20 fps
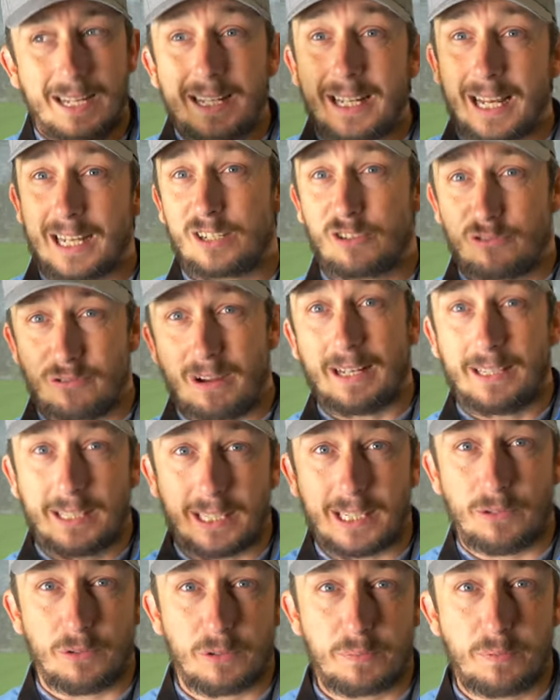Yes,
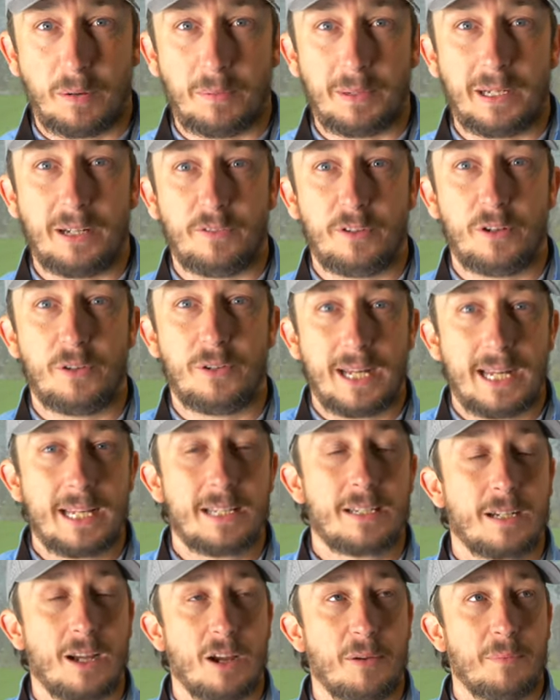granted, it was probably a few
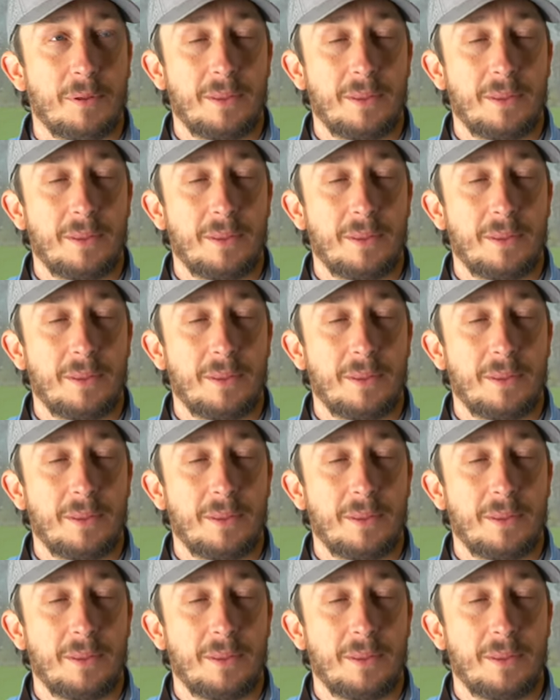years ago,